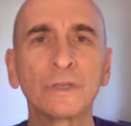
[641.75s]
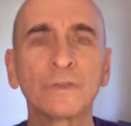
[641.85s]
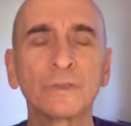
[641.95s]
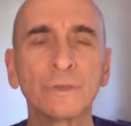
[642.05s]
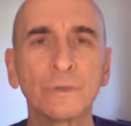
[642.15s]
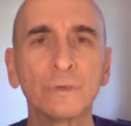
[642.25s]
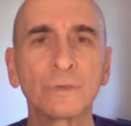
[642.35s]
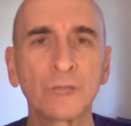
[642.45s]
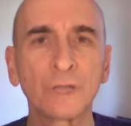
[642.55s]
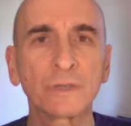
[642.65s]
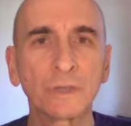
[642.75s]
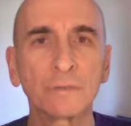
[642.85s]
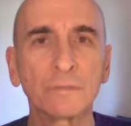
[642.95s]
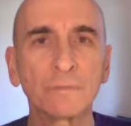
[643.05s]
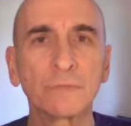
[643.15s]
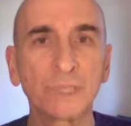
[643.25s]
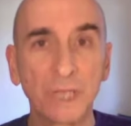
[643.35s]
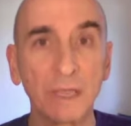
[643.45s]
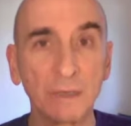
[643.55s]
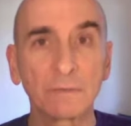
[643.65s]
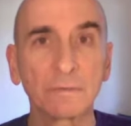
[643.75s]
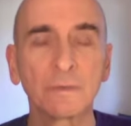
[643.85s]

into such a state